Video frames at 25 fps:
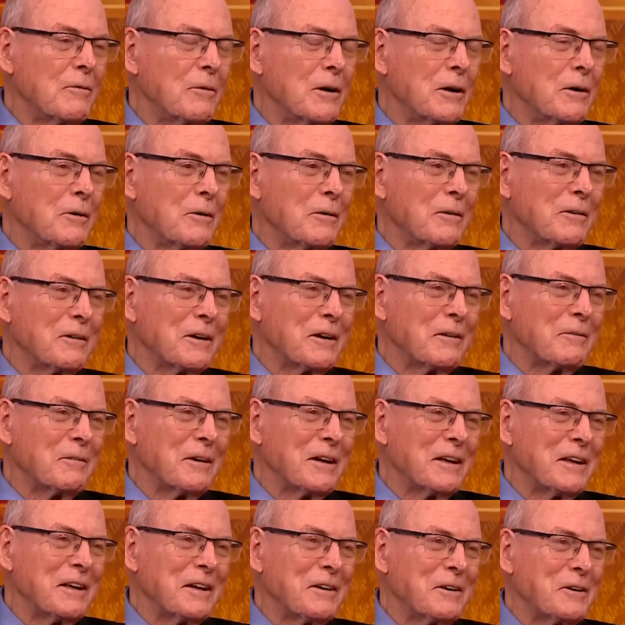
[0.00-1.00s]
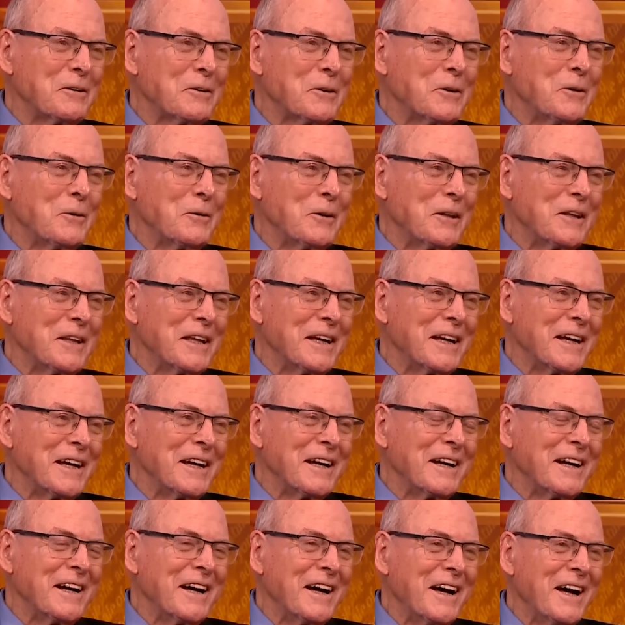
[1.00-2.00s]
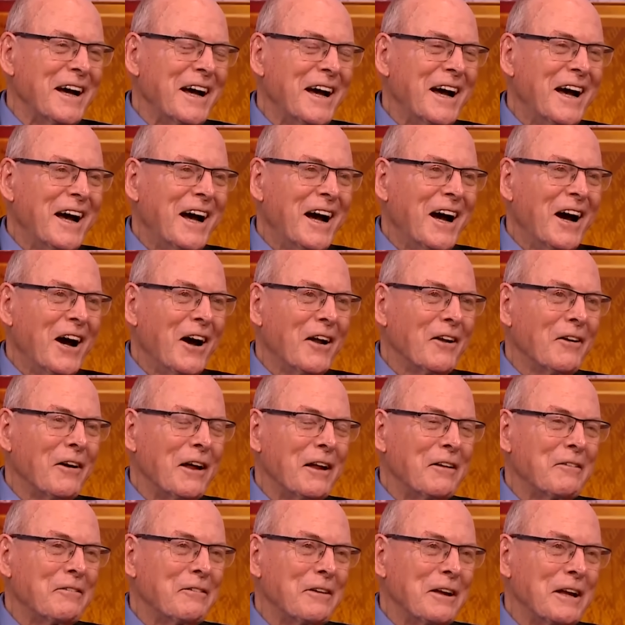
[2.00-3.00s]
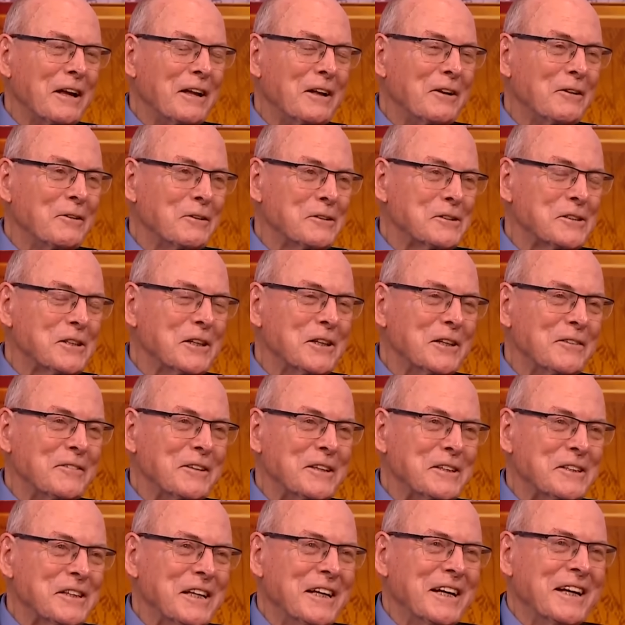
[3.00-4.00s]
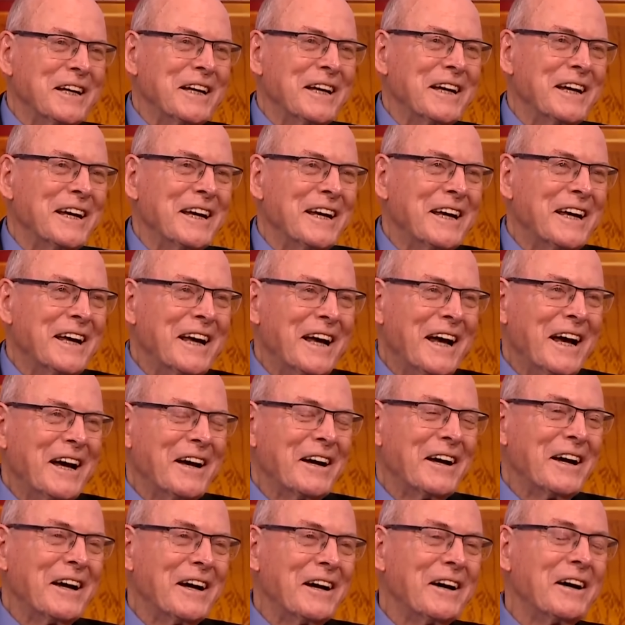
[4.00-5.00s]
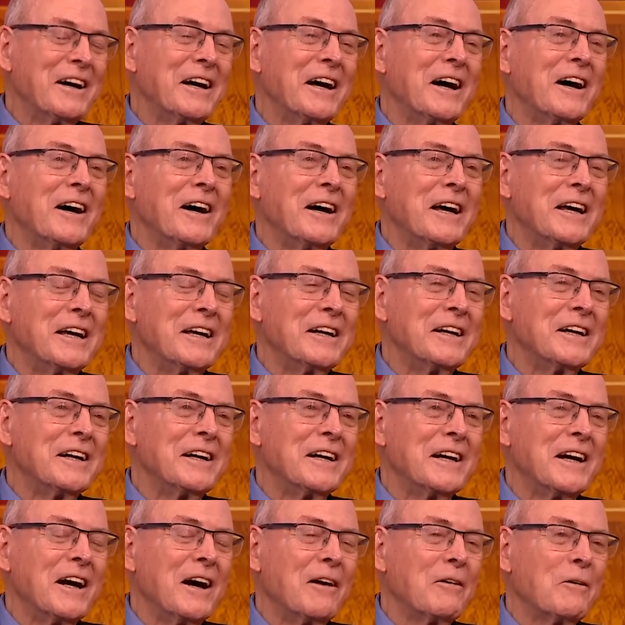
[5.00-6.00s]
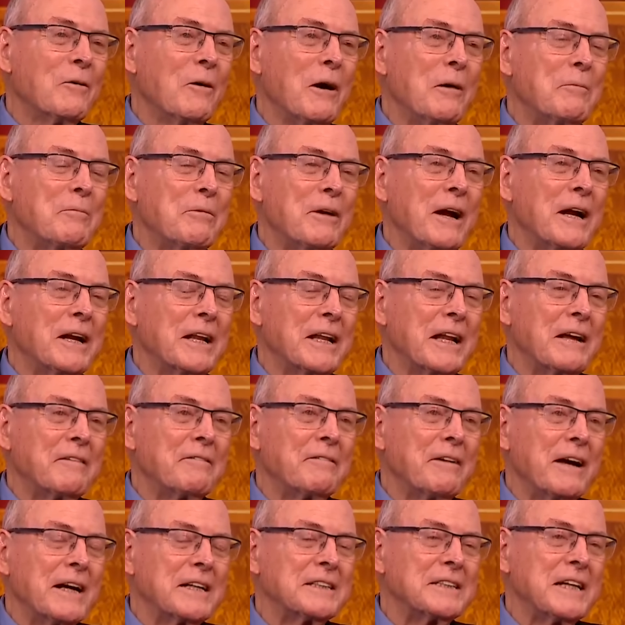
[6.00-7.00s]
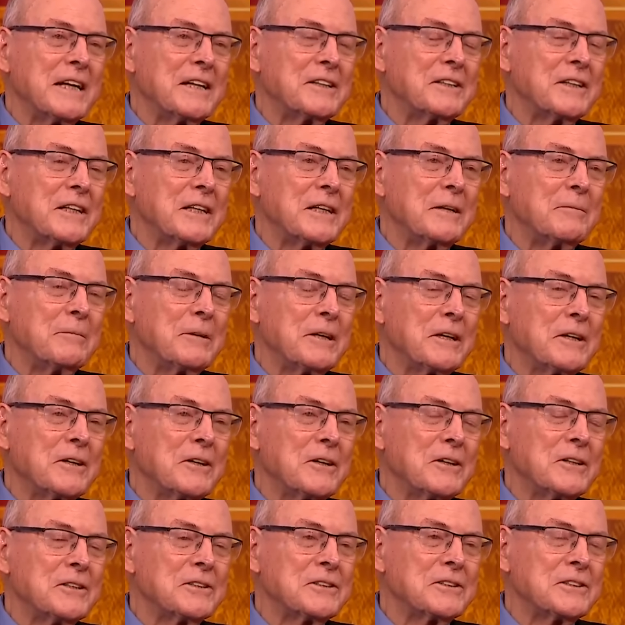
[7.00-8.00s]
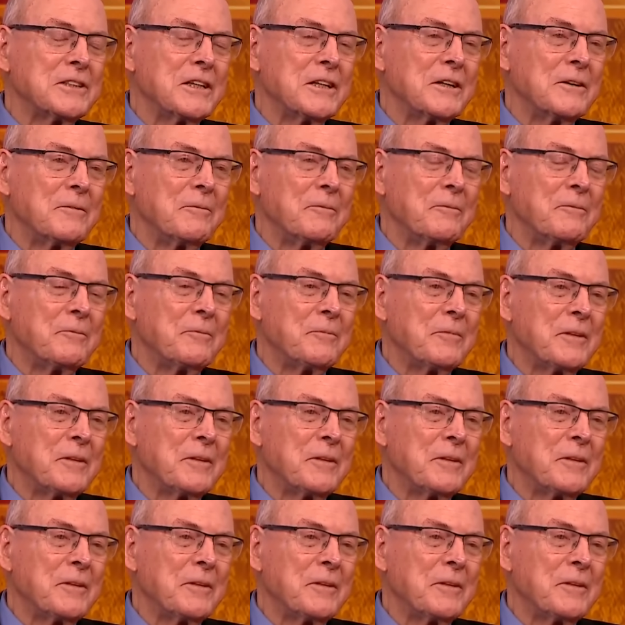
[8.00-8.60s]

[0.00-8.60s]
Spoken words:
Well, you could call it that. I like to think it long service. I'm quite proud of that fact, actually, because, you